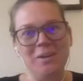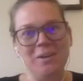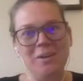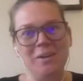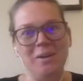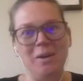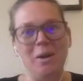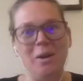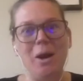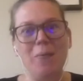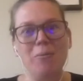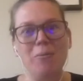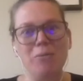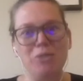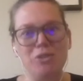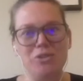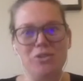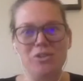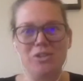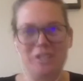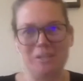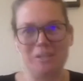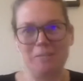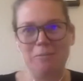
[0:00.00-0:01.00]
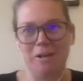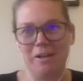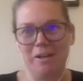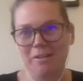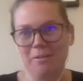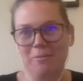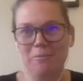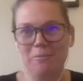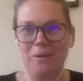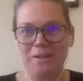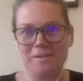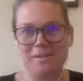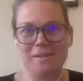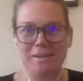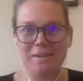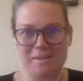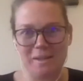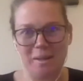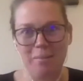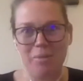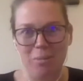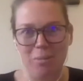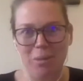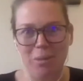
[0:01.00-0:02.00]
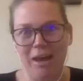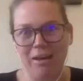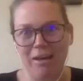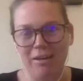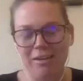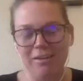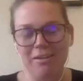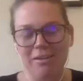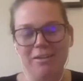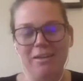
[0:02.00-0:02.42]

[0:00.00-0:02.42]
I'm usually one of the ones that's up the back.